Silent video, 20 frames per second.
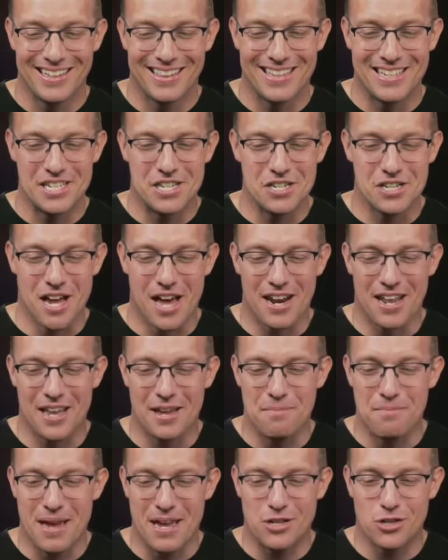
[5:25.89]
This is not
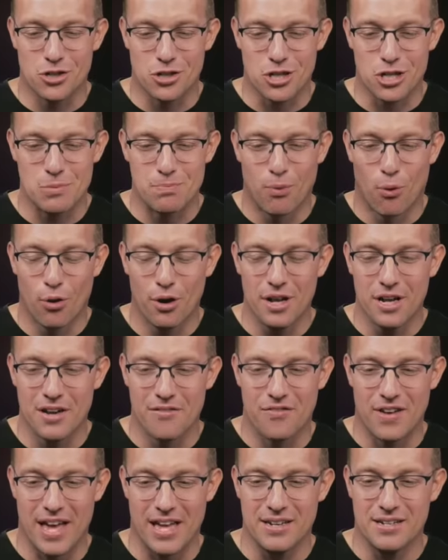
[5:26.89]
a major sporting
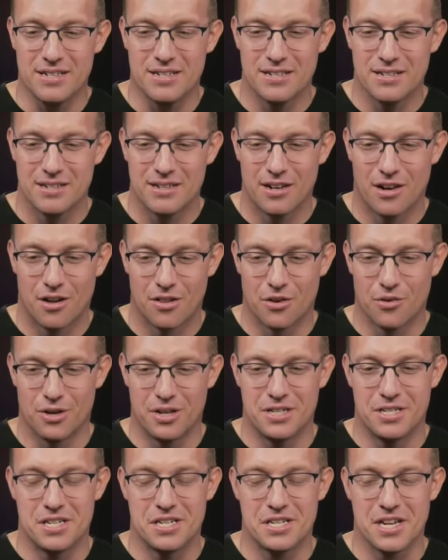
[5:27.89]
event, although it
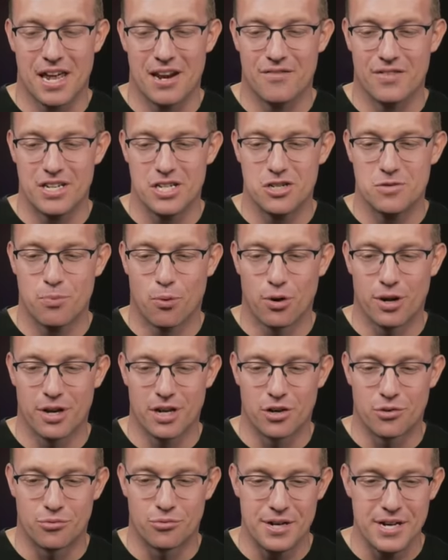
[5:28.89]
is inside of a sporting
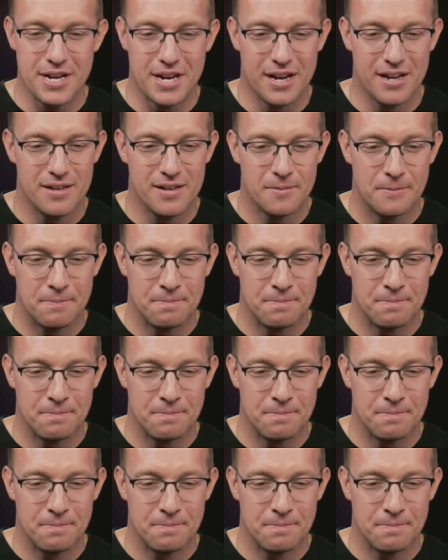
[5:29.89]
arena.